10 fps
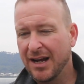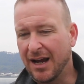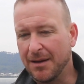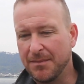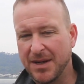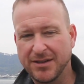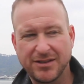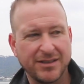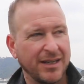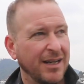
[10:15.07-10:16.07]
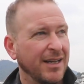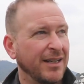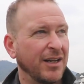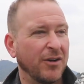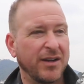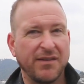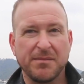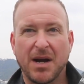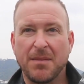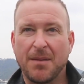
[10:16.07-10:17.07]
I miss, you know,
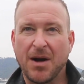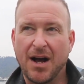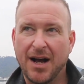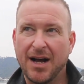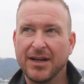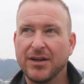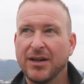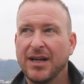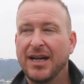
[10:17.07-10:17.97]
giving my mom a hug